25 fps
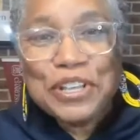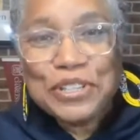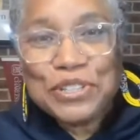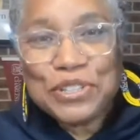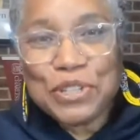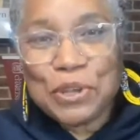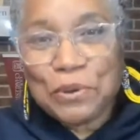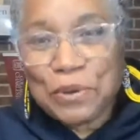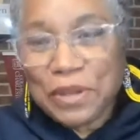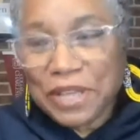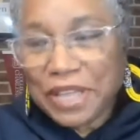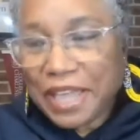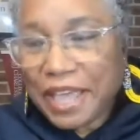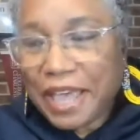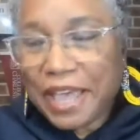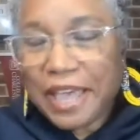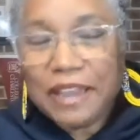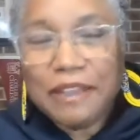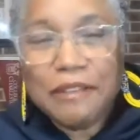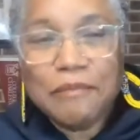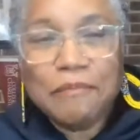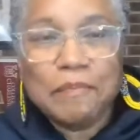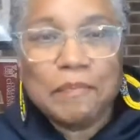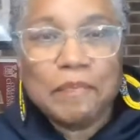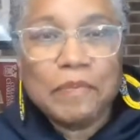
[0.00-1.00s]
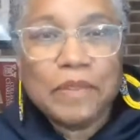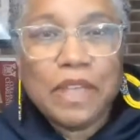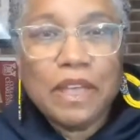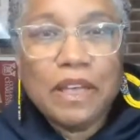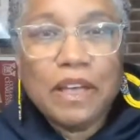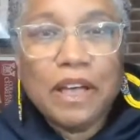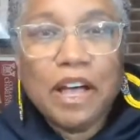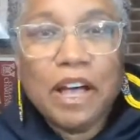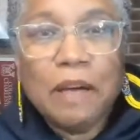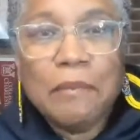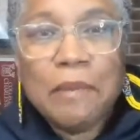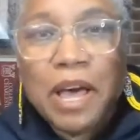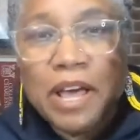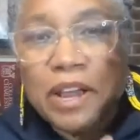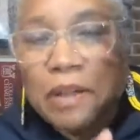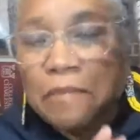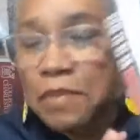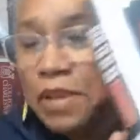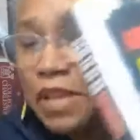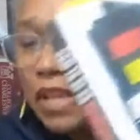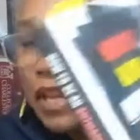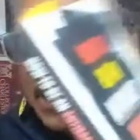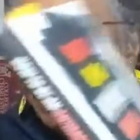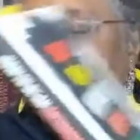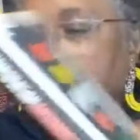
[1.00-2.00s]
So again, How to
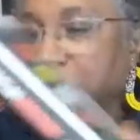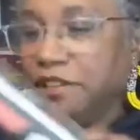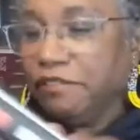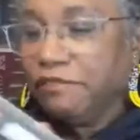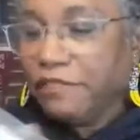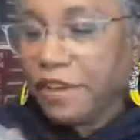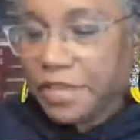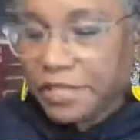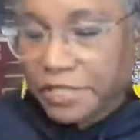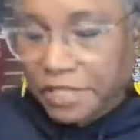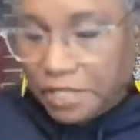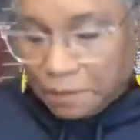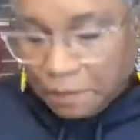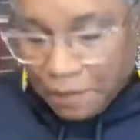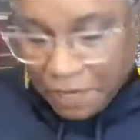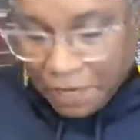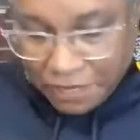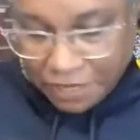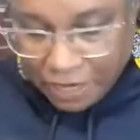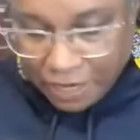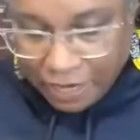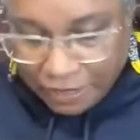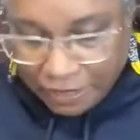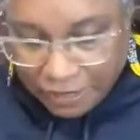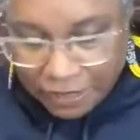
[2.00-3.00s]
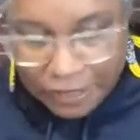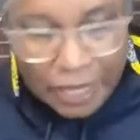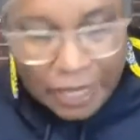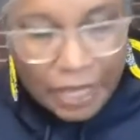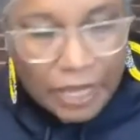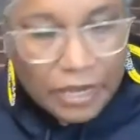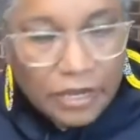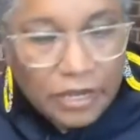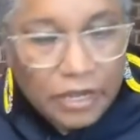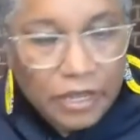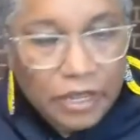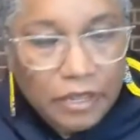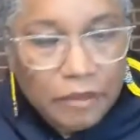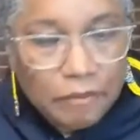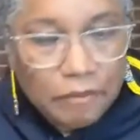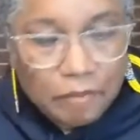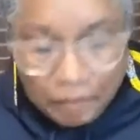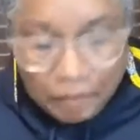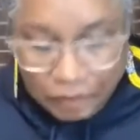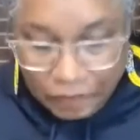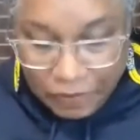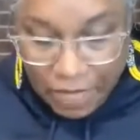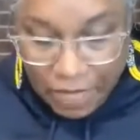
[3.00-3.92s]
Be an Anti-Racist by Dr. Kendi.